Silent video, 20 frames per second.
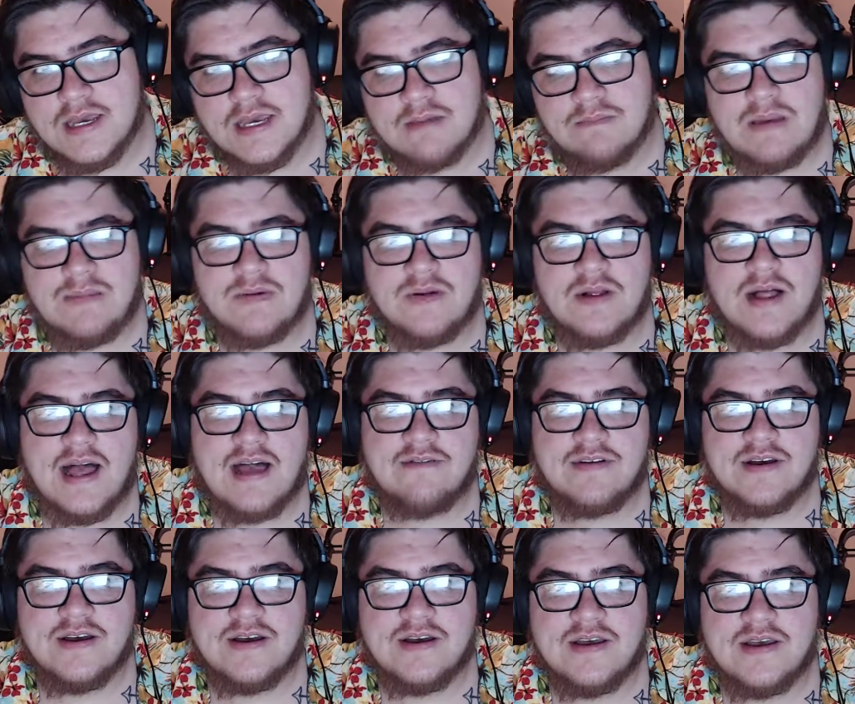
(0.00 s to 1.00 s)
people have
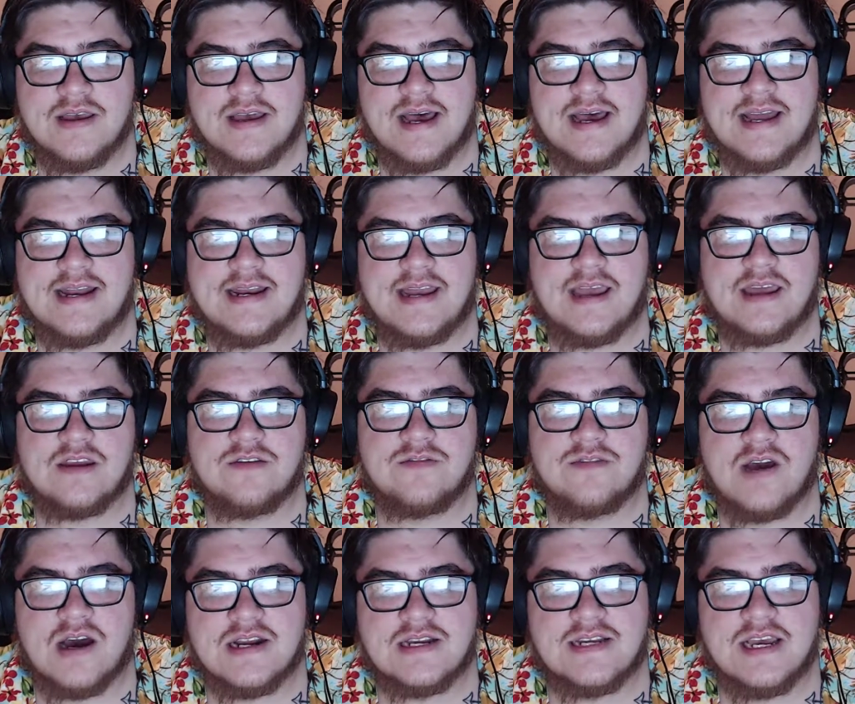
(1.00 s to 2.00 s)
a, a negative
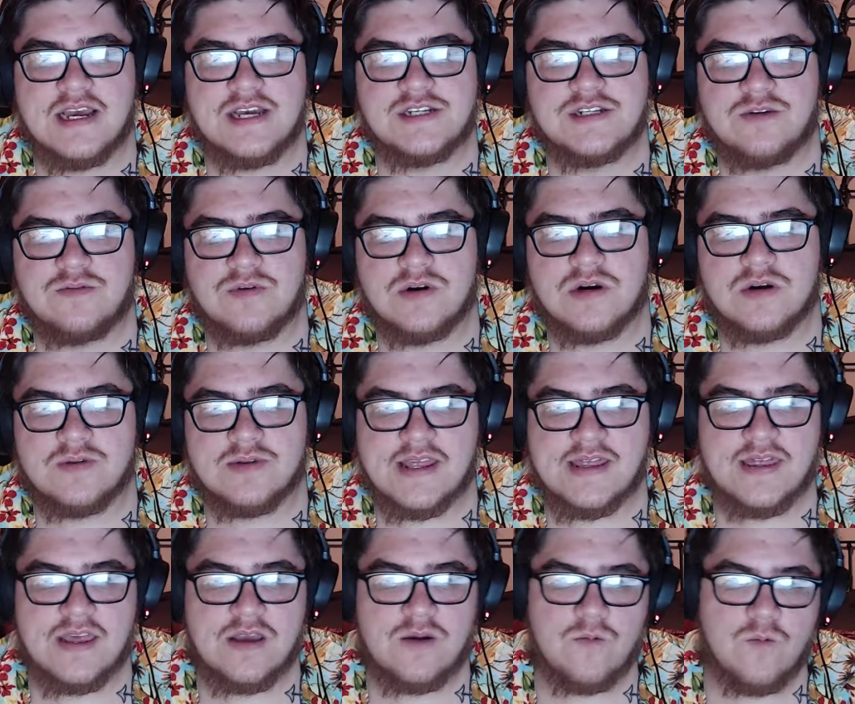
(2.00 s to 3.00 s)
connotation of work when they
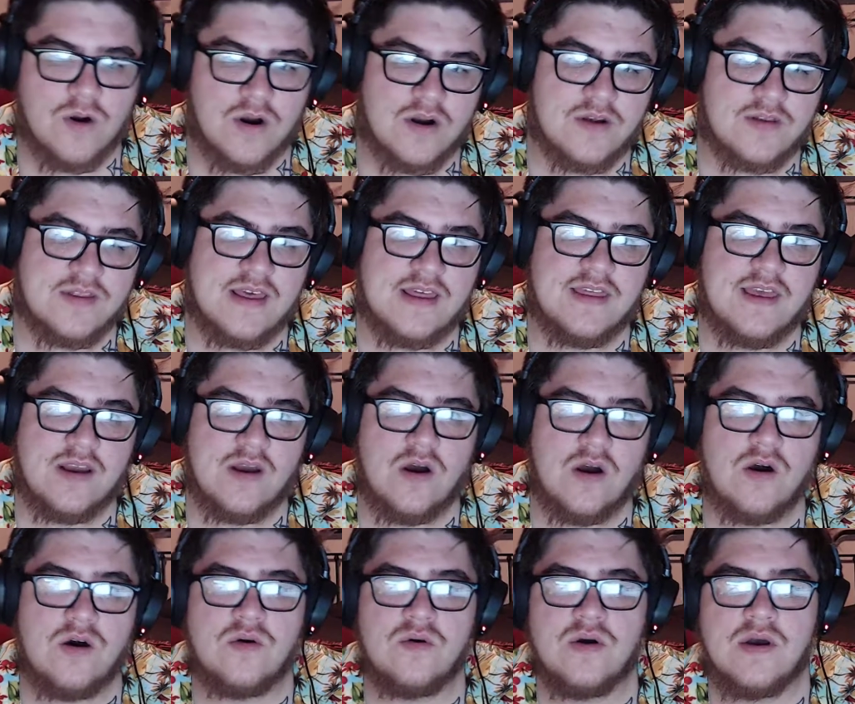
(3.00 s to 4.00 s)
think work they think
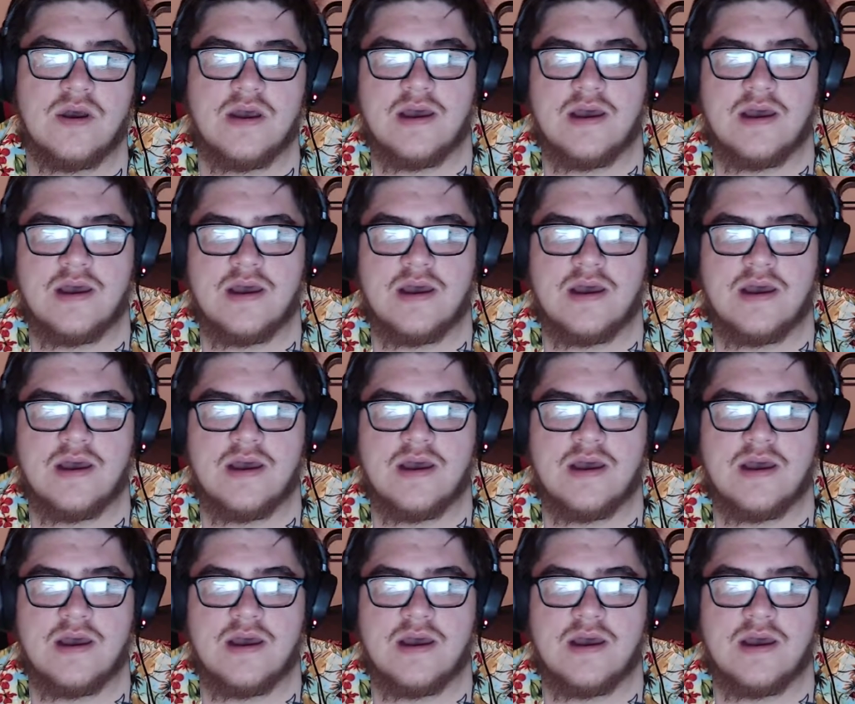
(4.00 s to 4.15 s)
oh